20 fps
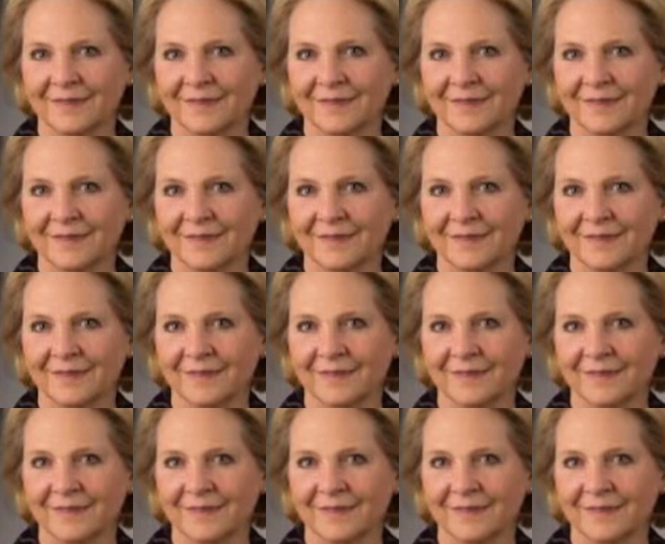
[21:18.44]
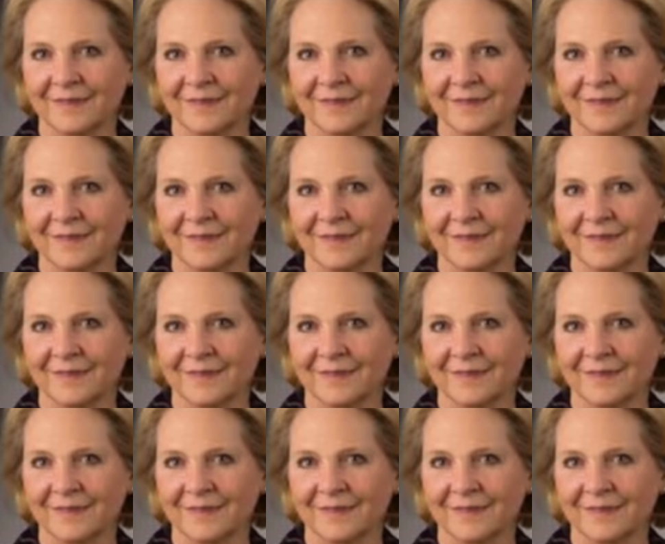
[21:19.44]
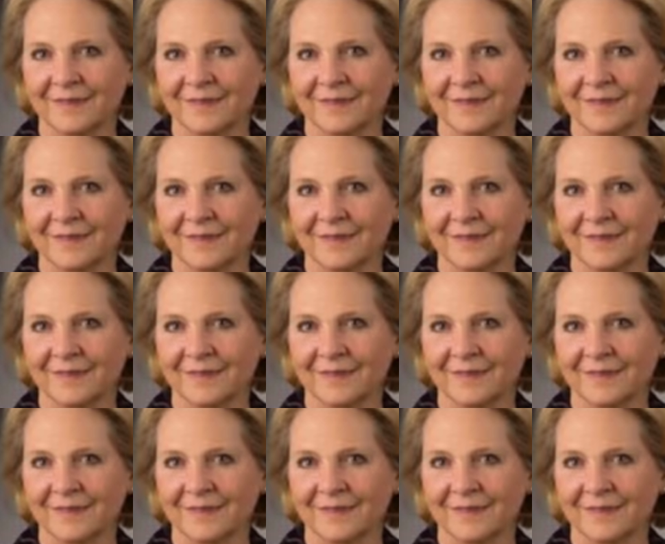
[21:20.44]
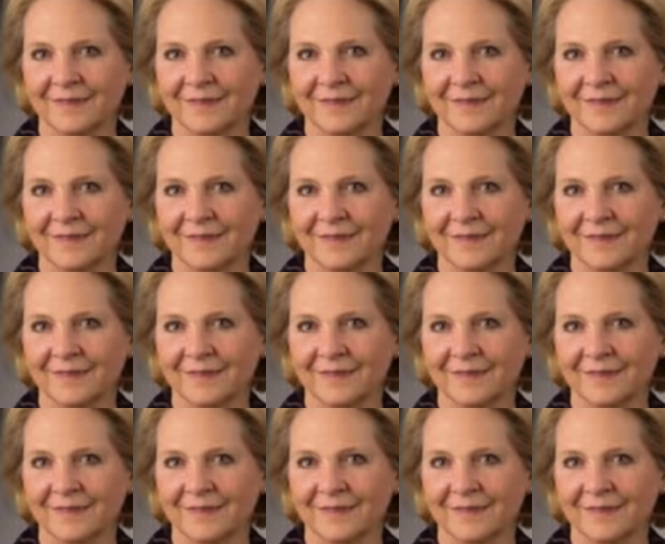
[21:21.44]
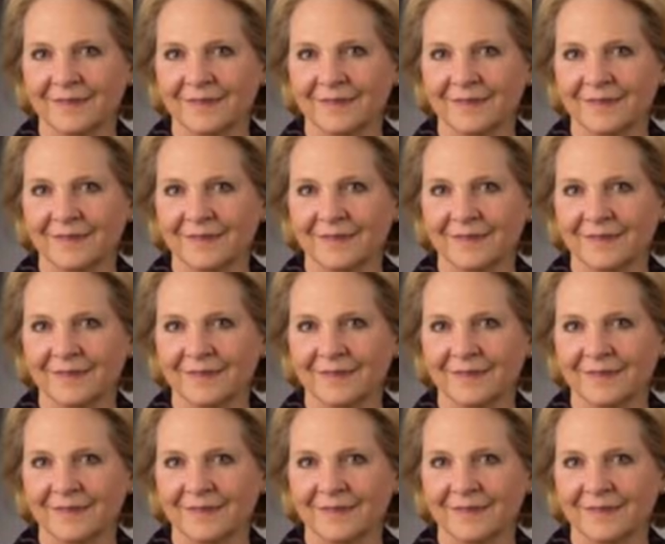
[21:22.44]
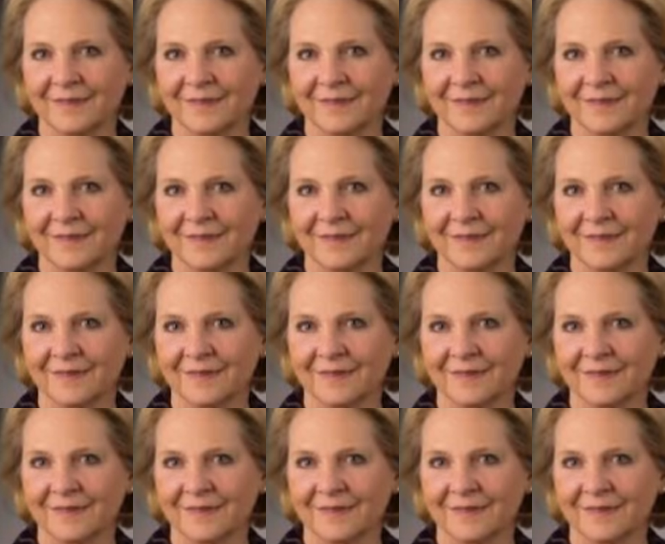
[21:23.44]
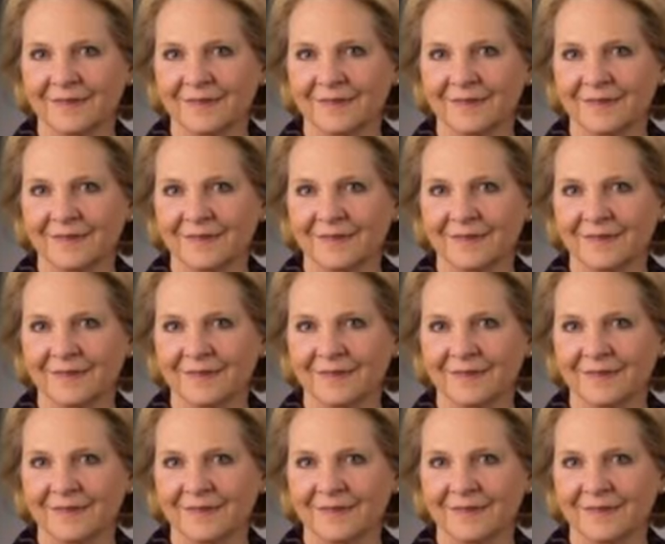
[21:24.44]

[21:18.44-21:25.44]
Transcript: The person shown says nothing.